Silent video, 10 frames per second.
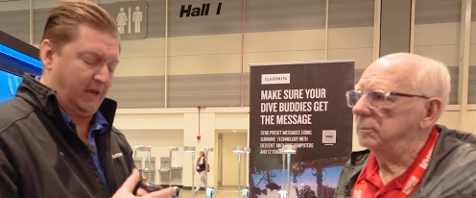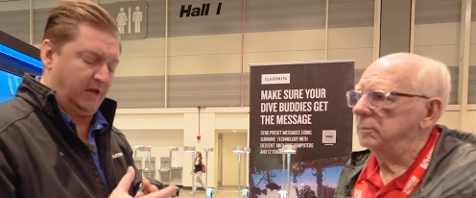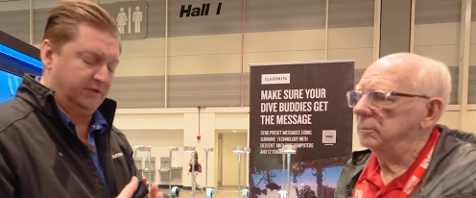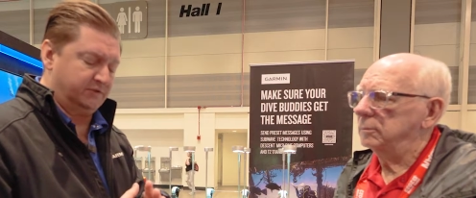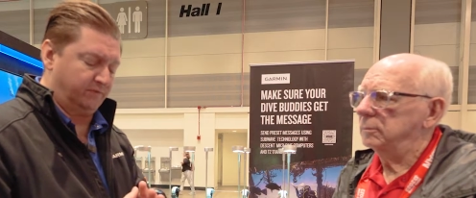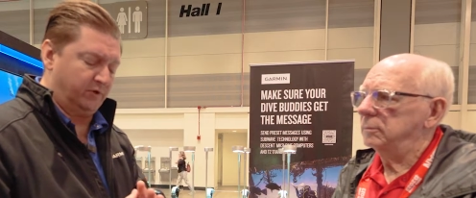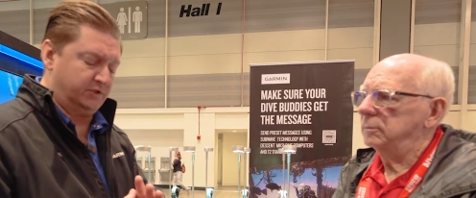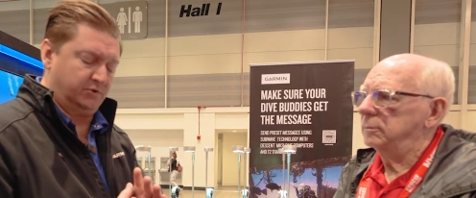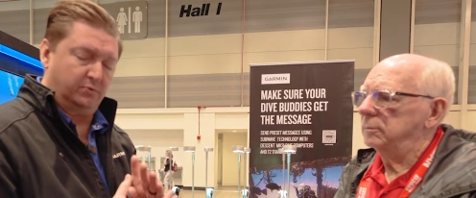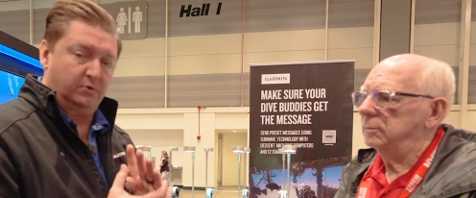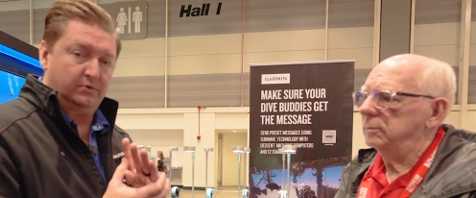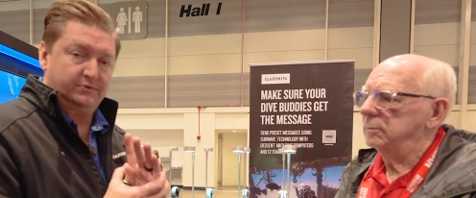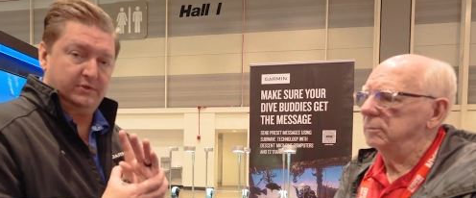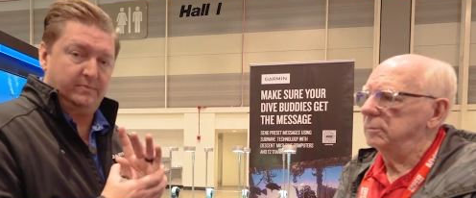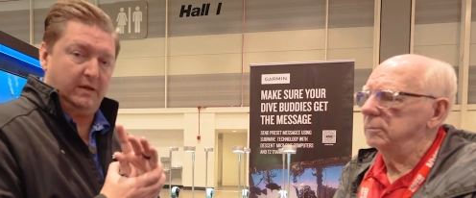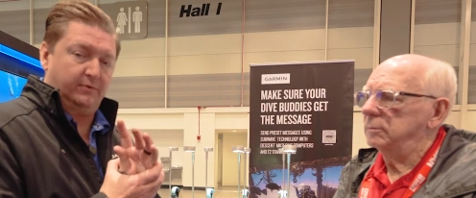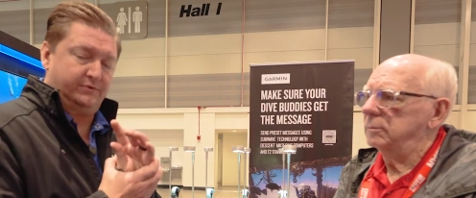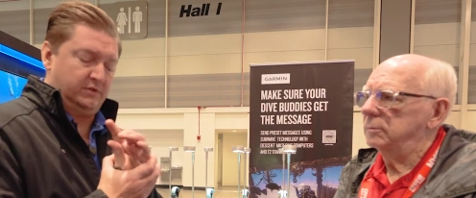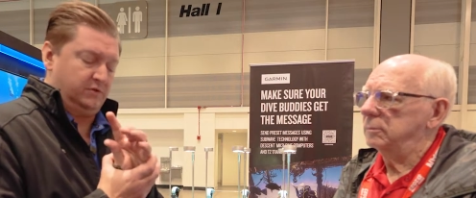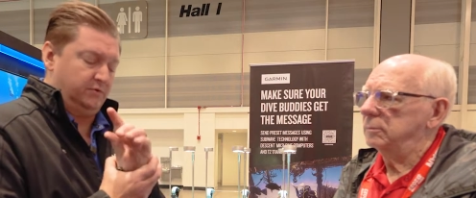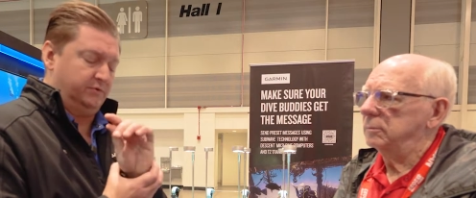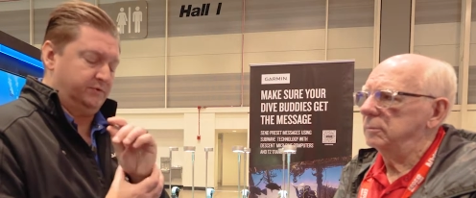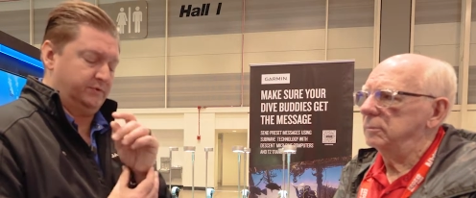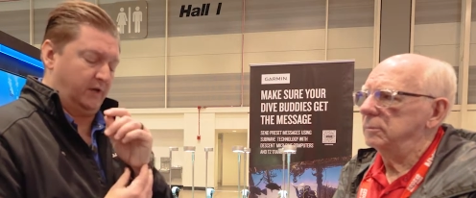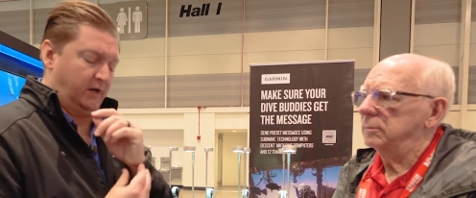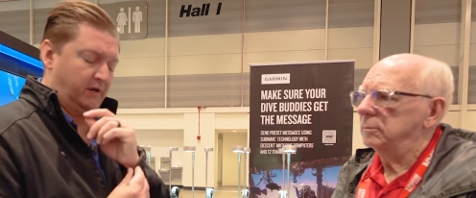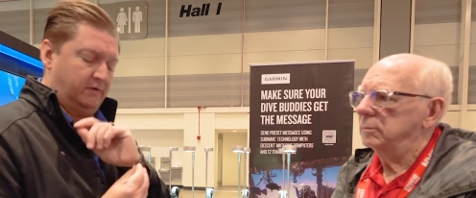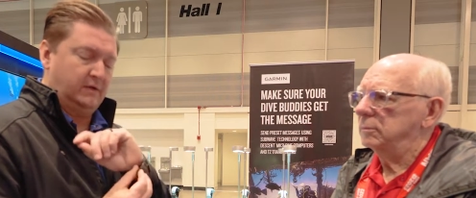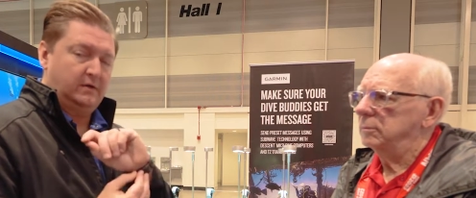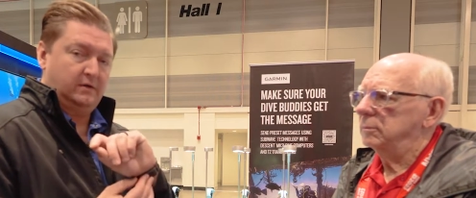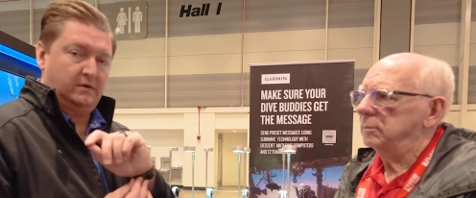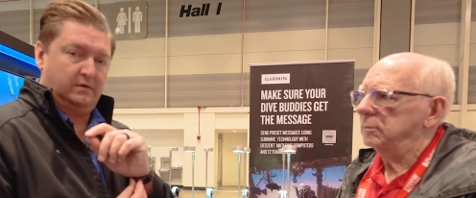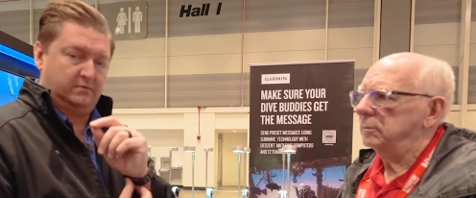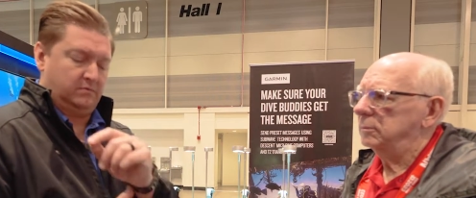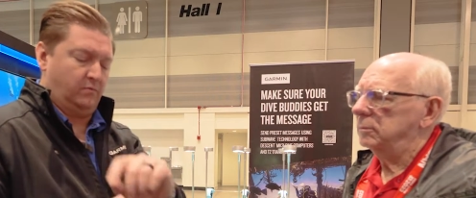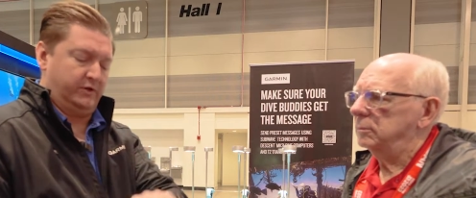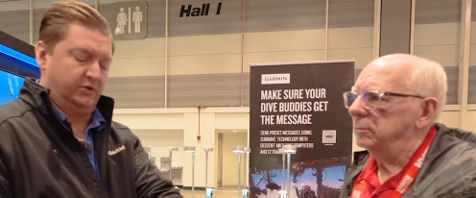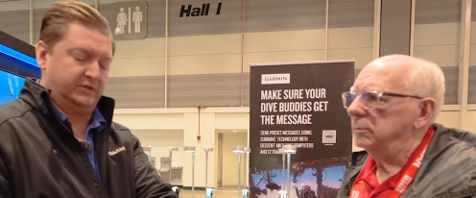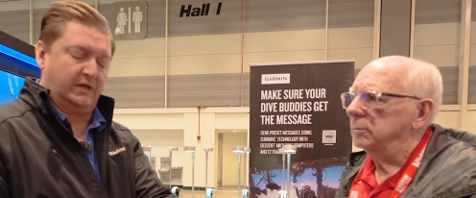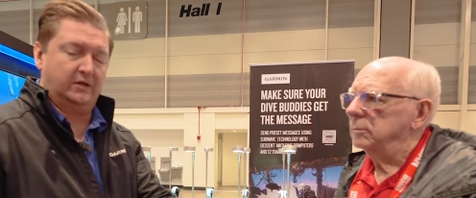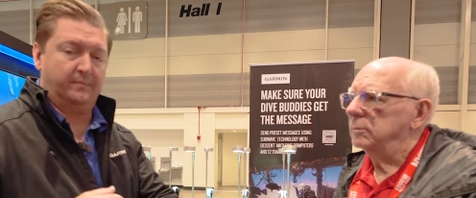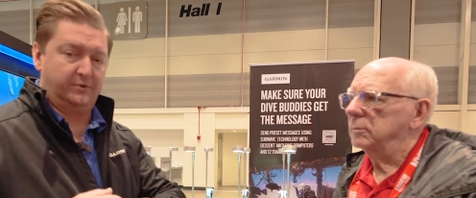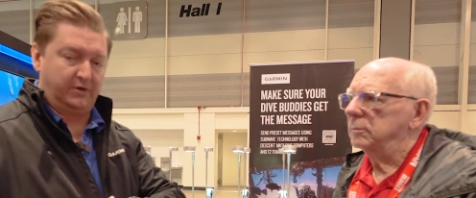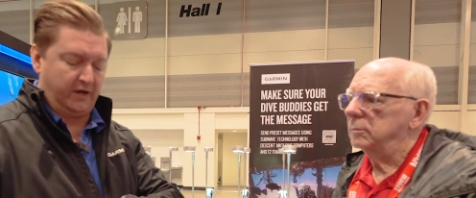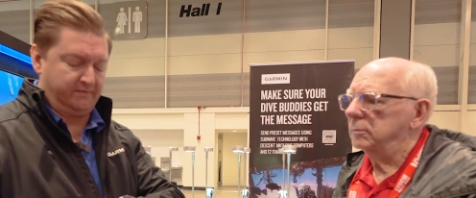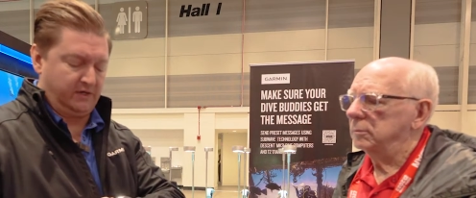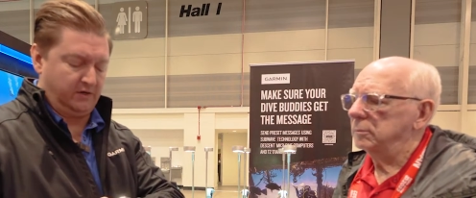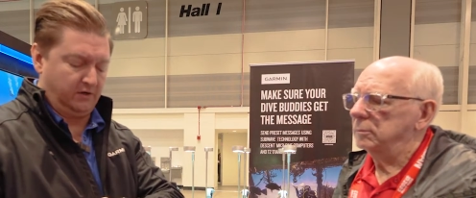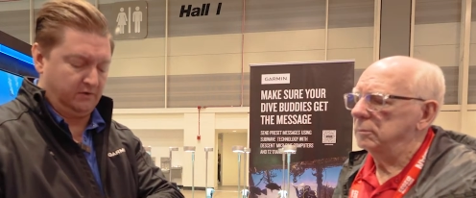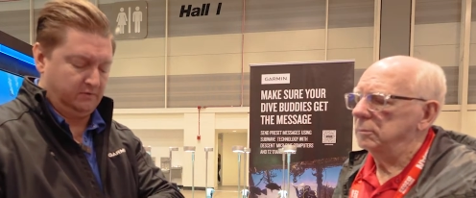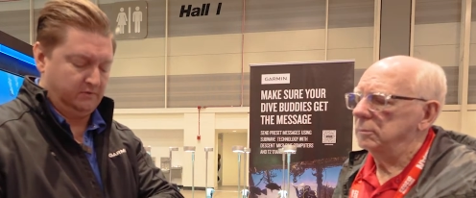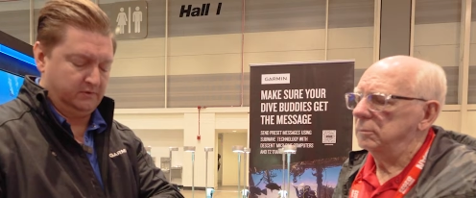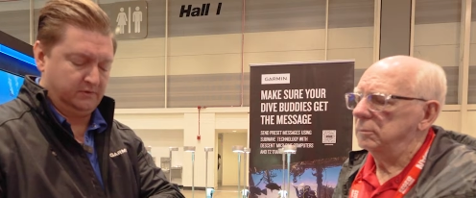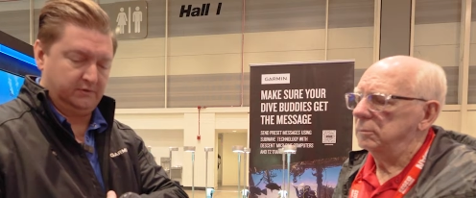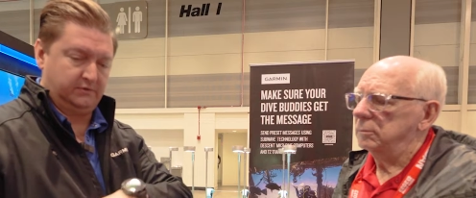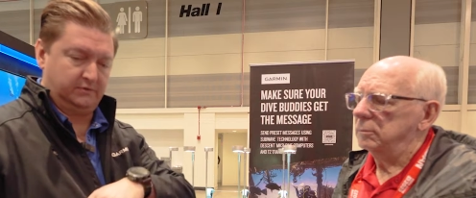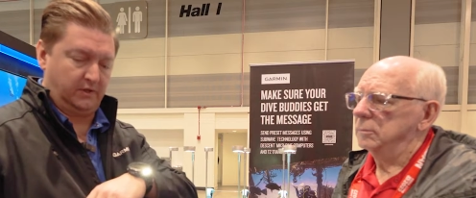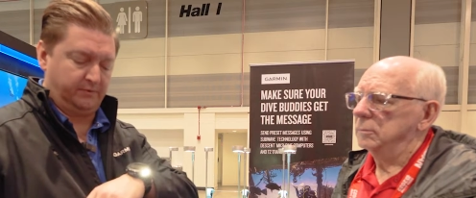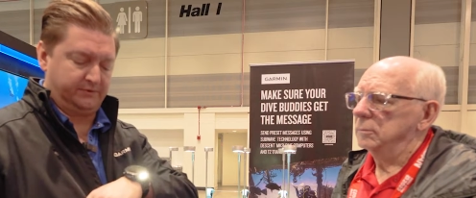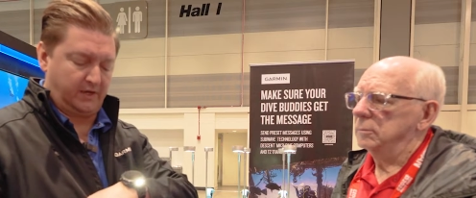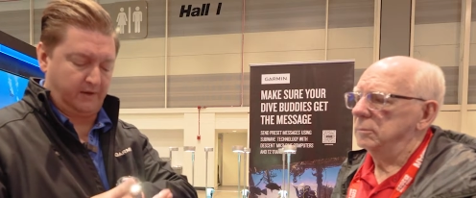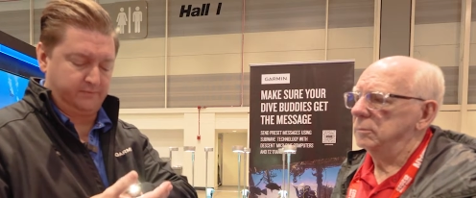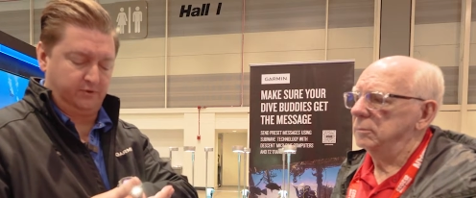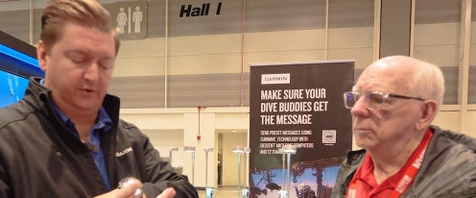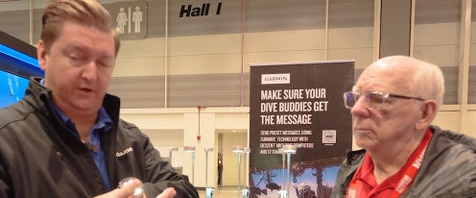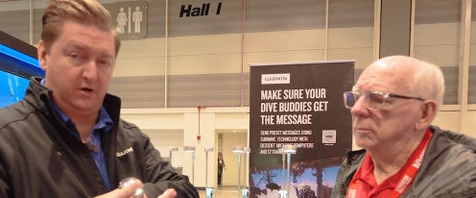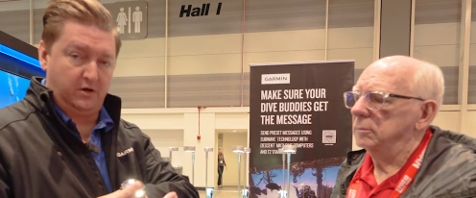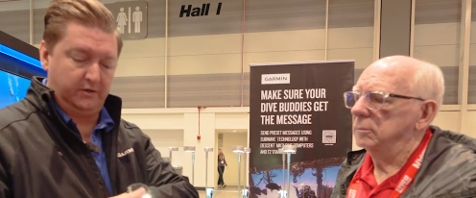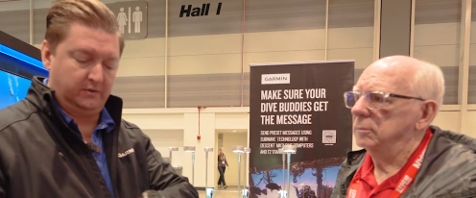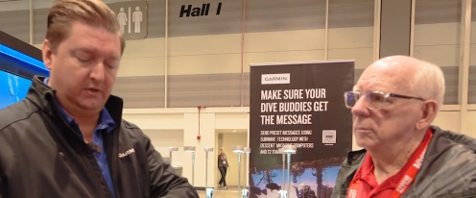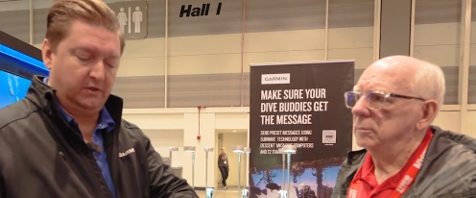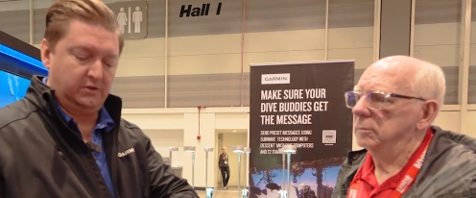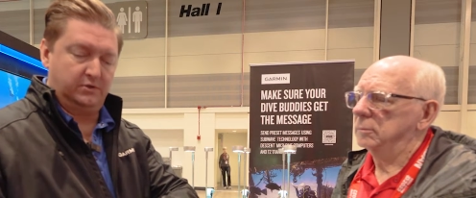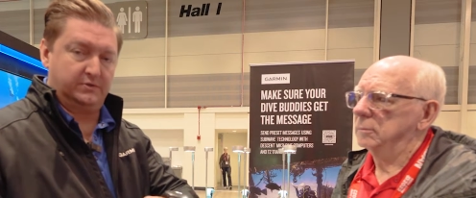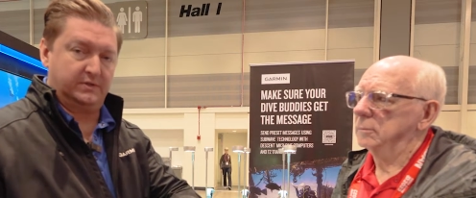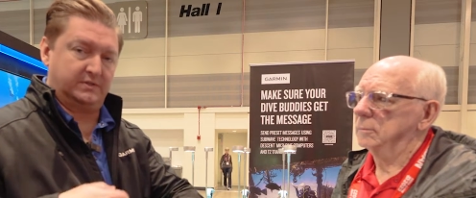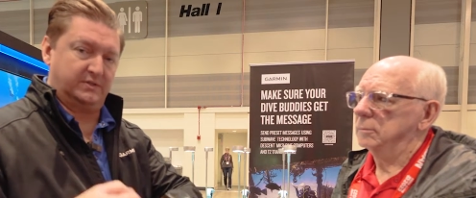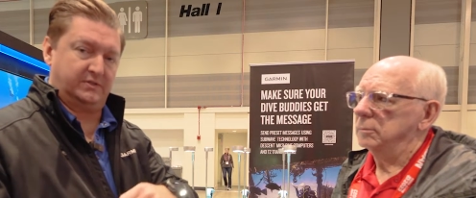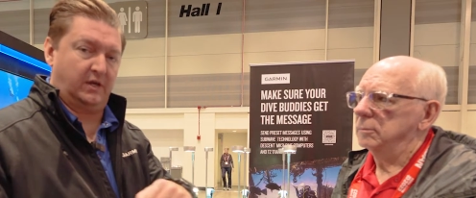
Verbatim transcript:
Speaker 1: a hands-free tool to be able to use uh, when you're setting up your dive gear, double tap, turn it on, use this to